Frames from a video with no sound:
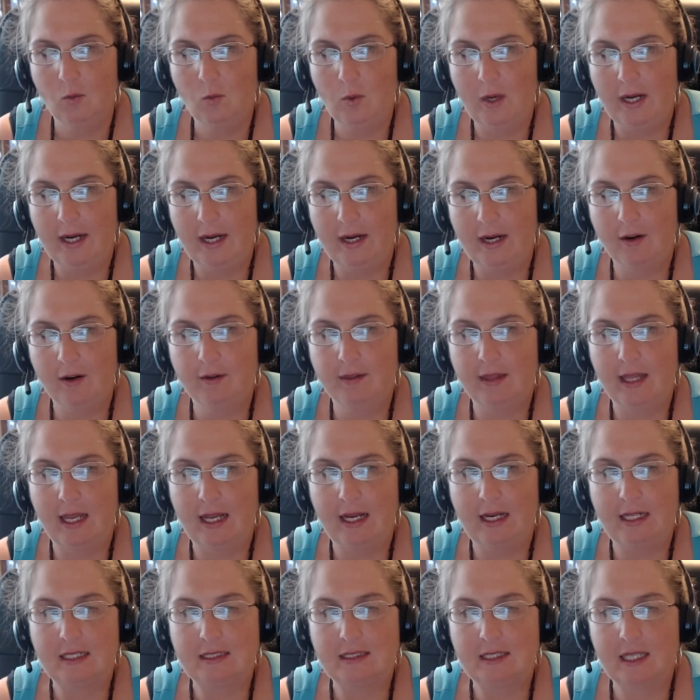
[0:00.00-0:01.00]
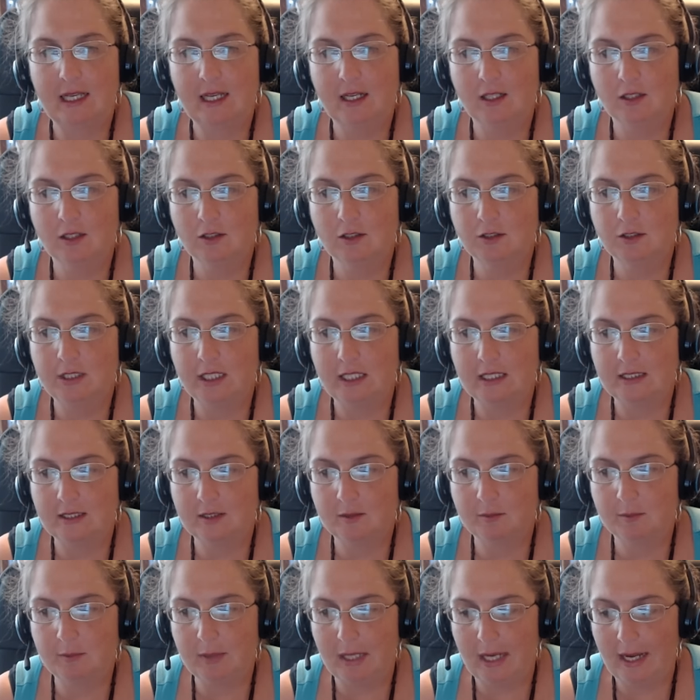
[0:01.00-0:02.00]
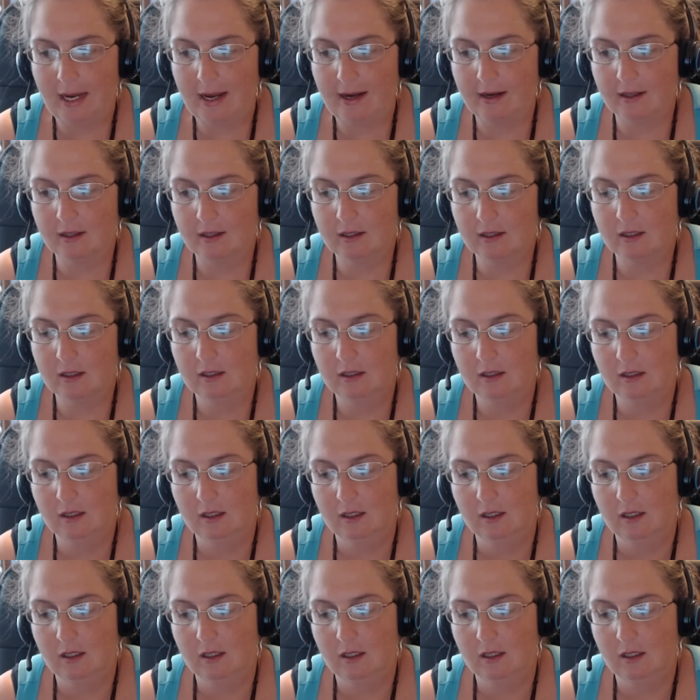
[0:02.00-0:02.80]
where that has held us back